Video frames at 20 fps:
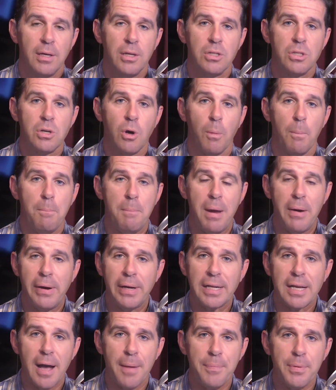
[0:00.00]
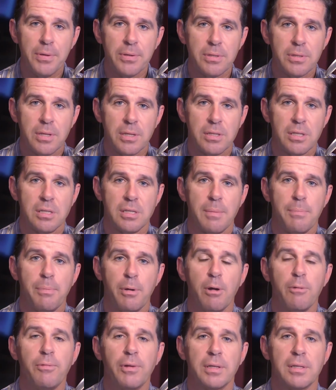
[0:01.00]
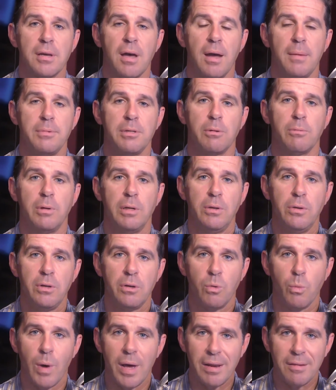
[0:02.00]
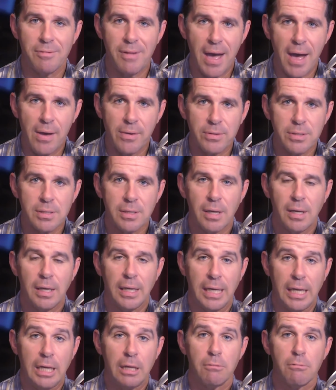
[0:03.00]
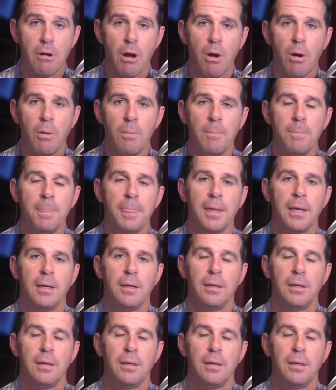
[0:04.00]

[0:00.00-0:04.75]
So, married couples, this is a perfect time to renew your wedding vows in Rome.